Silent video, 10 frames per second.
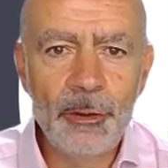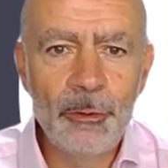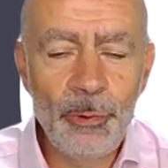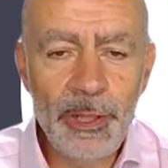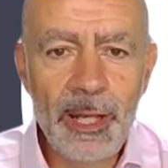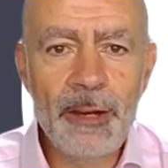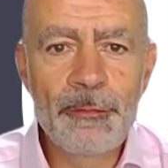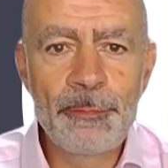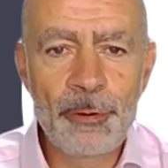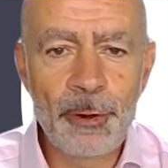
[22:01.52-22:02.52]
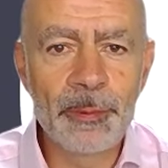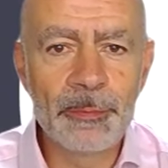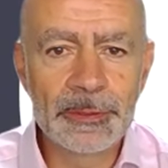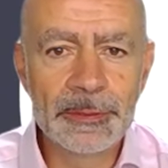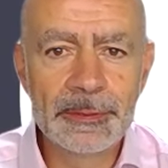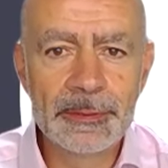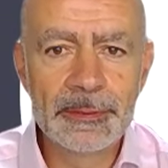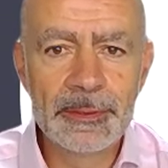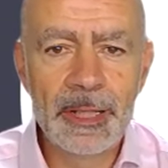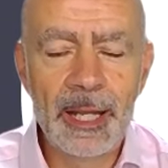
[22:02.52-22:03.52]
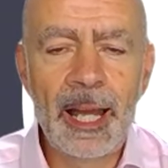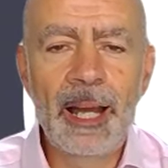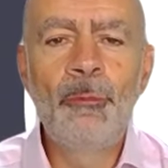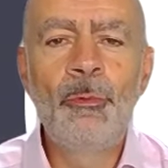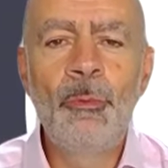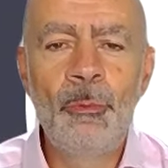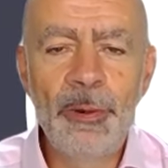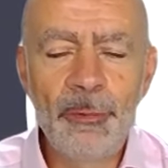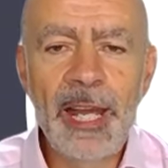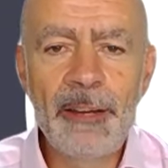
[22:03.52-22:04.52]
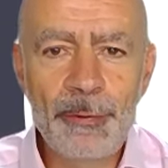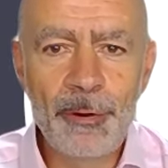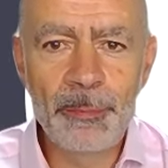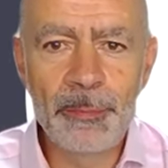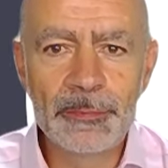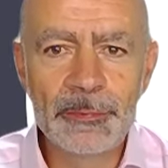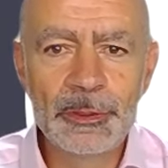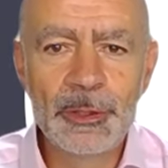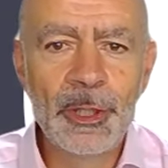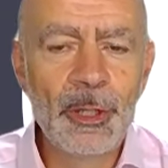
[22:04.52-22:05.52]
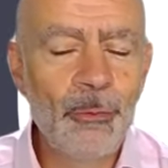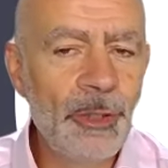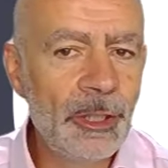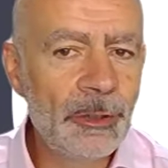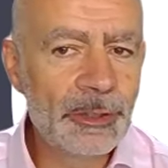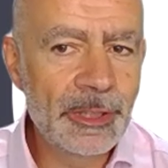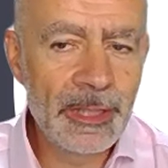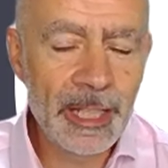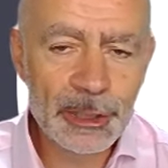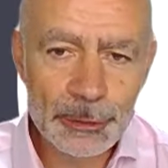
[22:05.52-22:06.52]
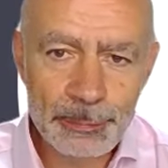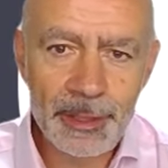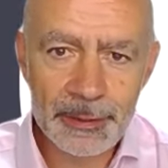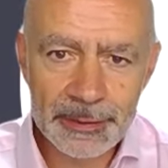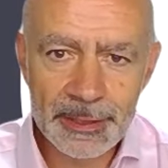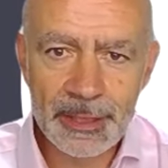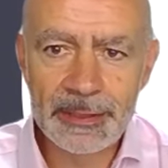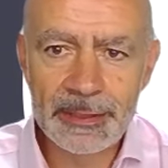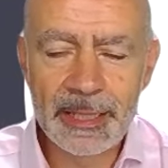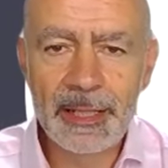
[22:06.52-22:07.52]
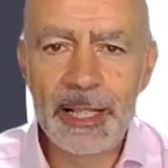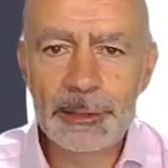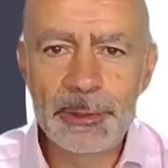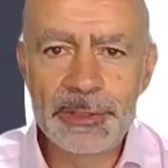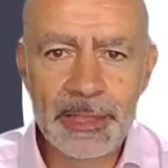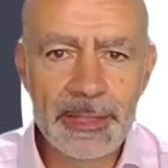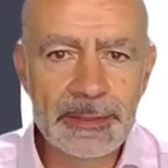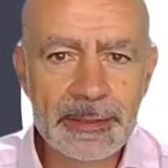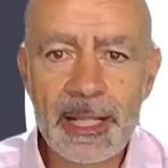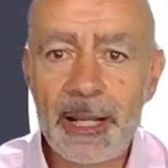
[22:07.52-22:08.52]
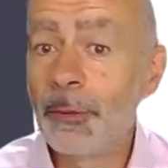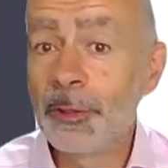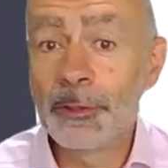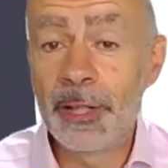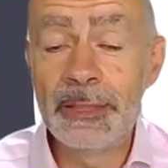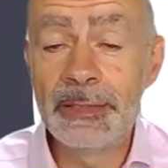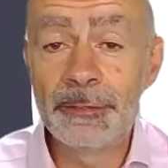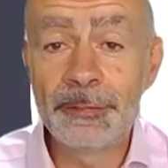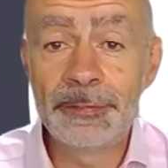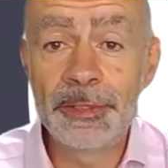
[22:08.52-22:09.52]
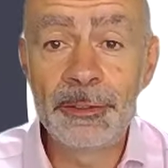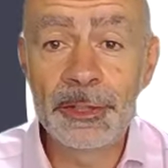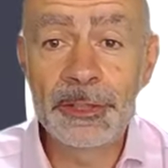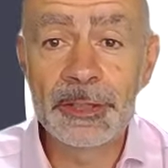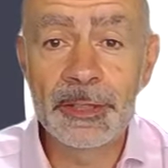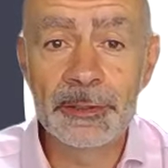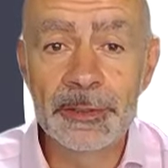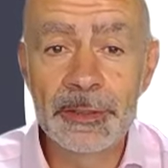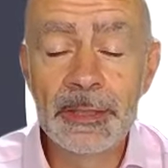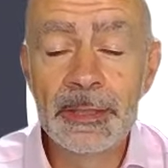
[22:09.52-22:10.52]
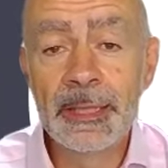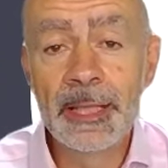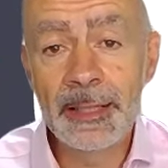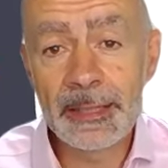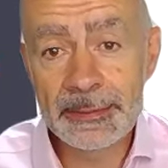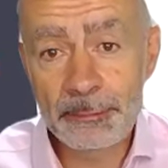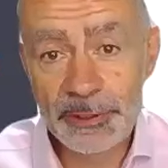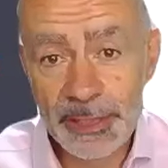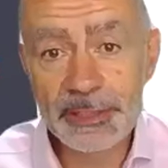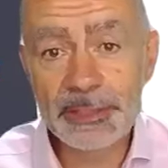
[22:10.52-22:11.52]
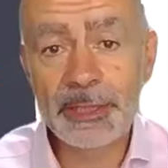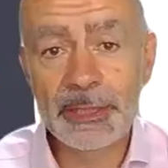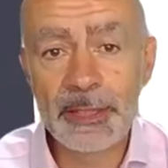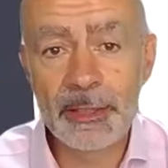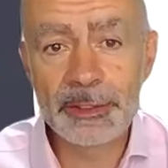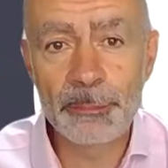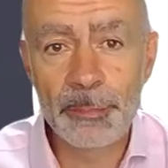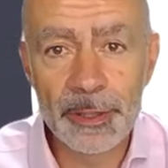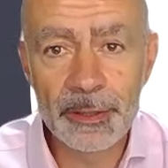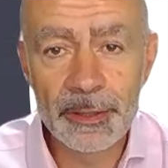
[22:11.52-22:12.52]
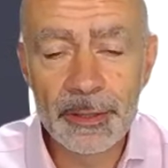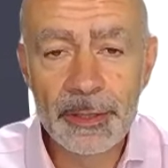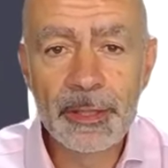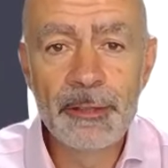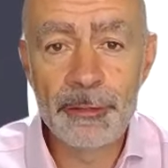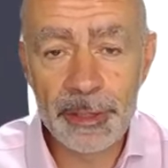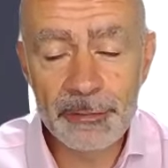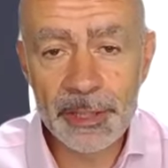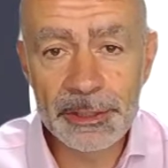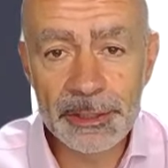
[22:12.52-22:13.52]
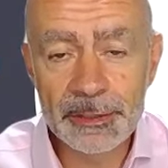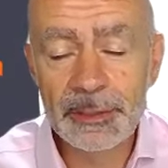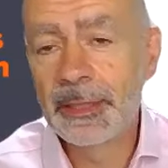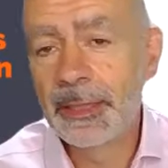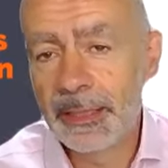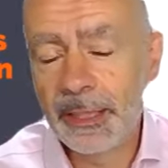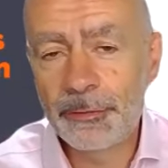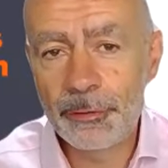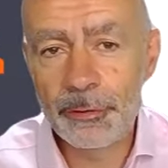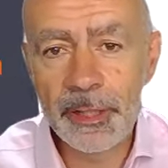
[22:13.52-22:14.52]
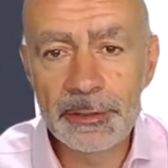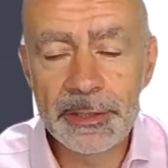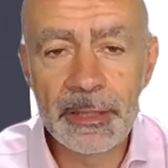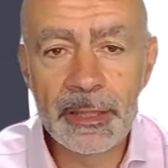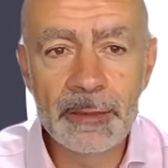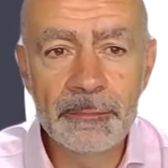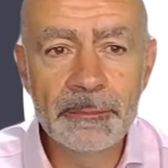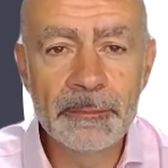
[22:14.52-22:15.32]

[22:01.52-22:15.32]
we love problems. And when we have problems, we use the experience and the technical expertise to come up with creative solutions to those. And that's potentially the starting point for innovation and therefore an R&D claim.